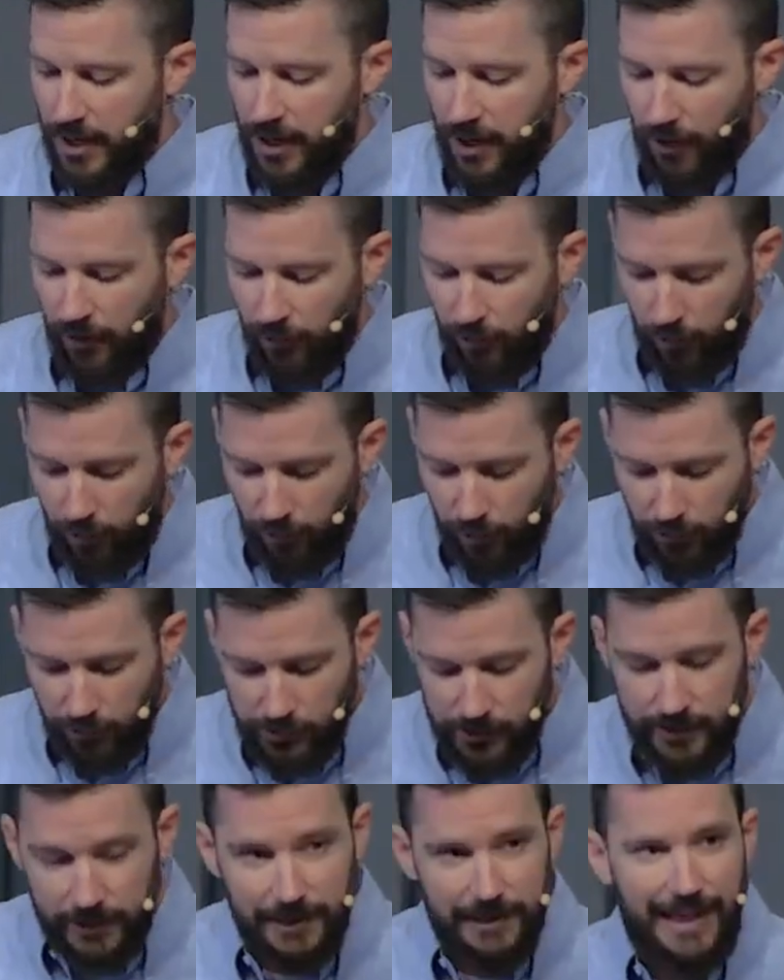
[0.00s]
Our whole
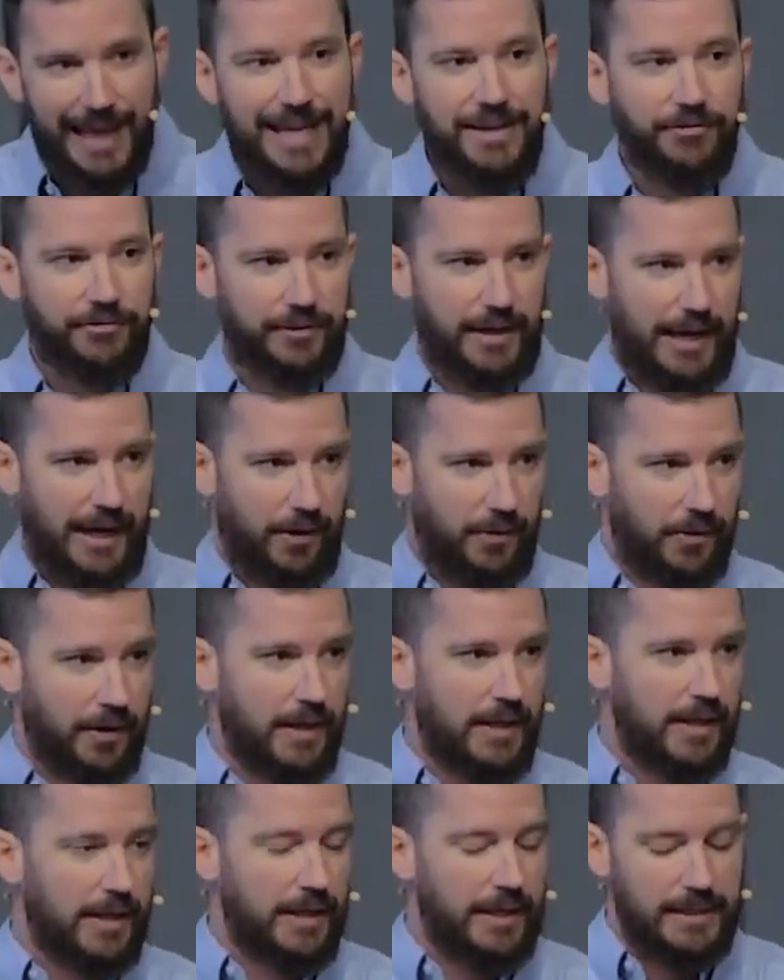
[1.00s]
life now
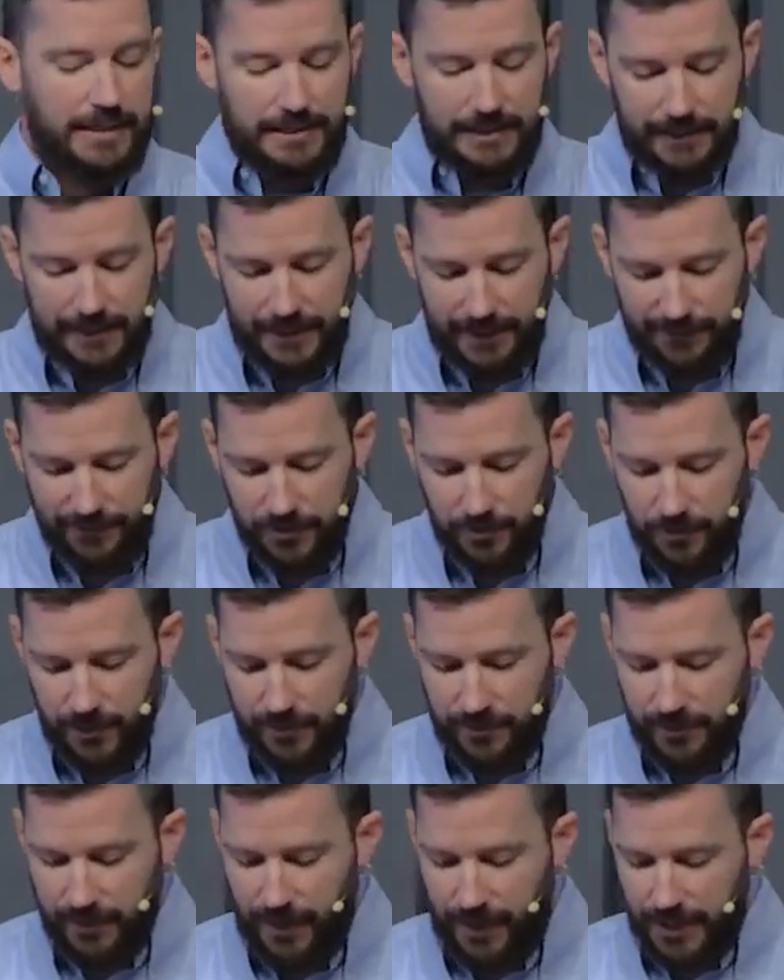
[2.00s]
is lived
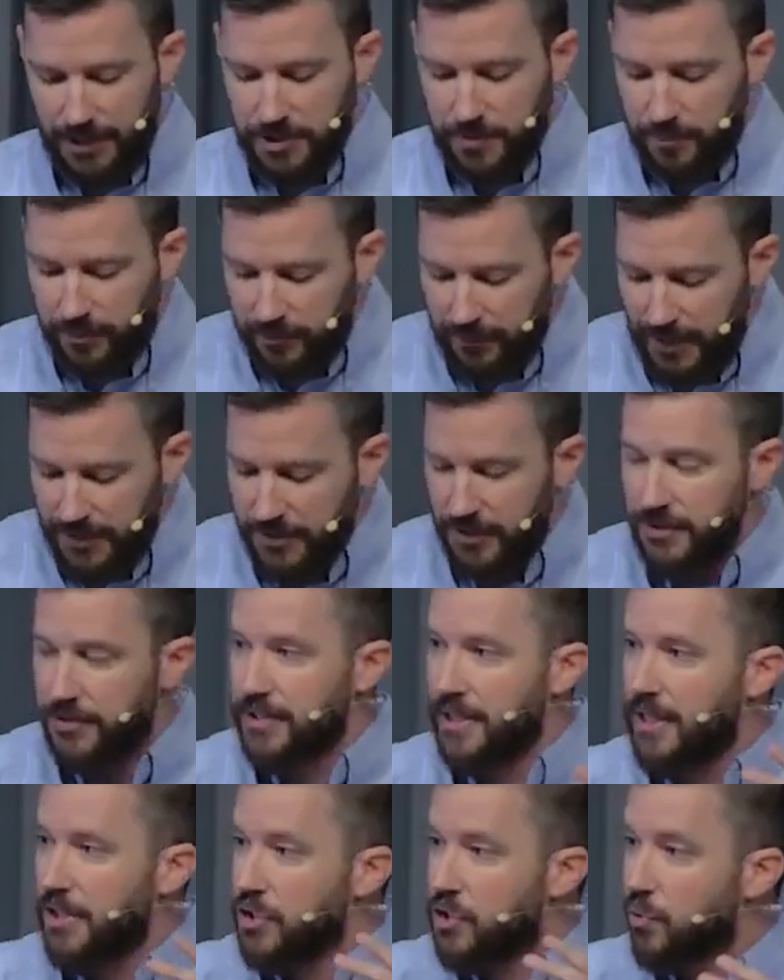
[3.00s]
with God's presence
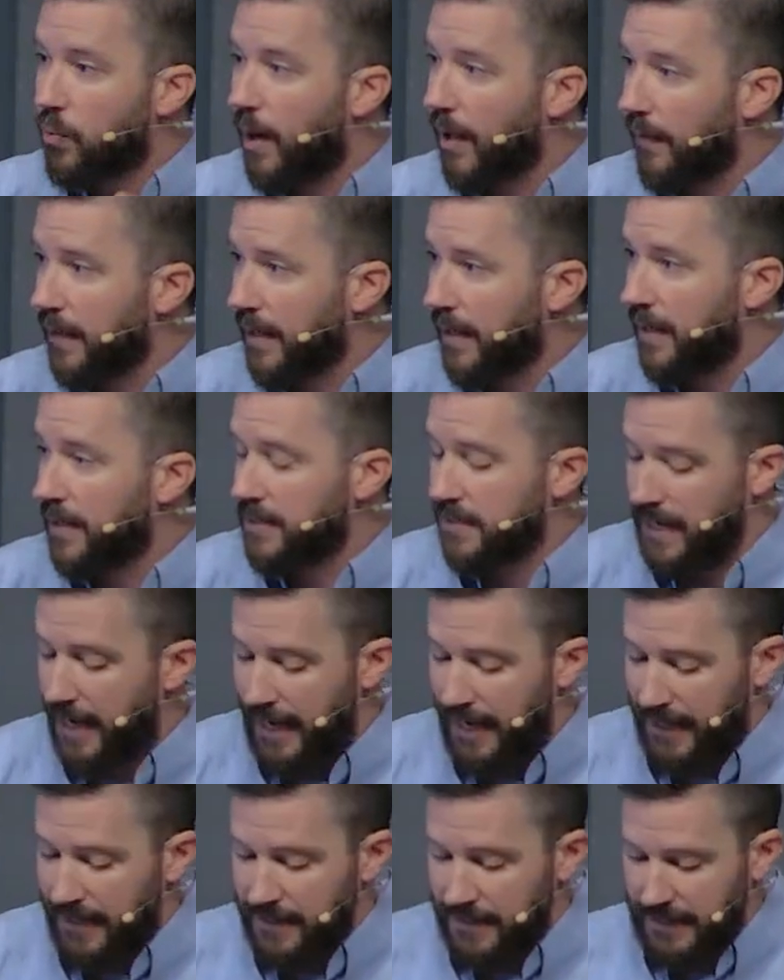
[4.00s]
indwelling us
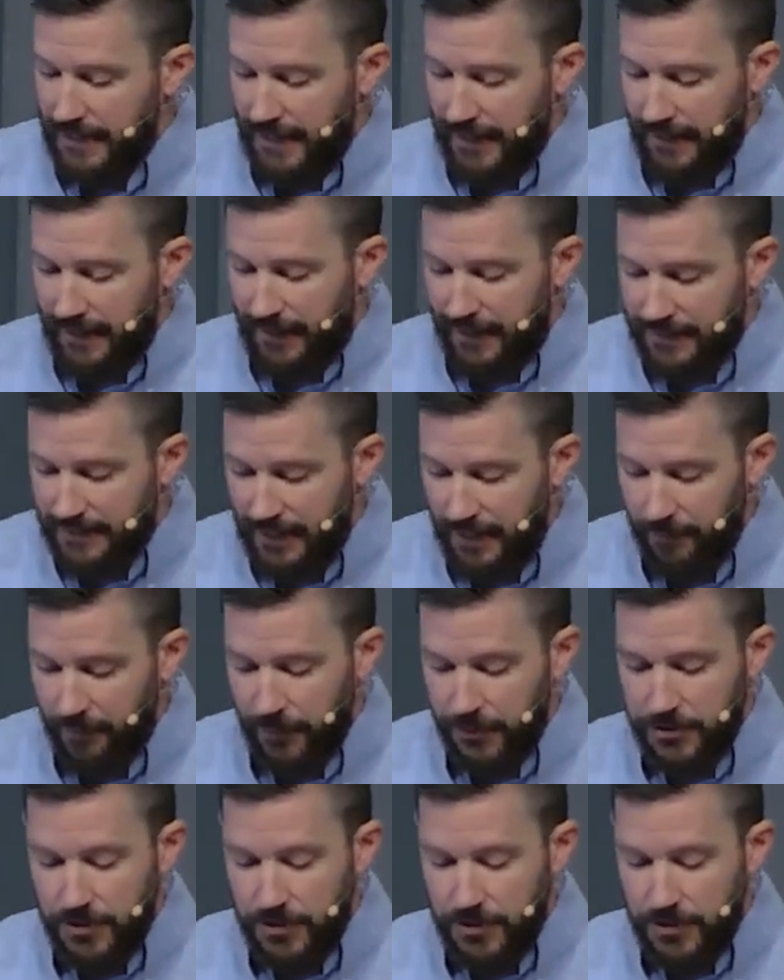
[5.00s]
as a temple.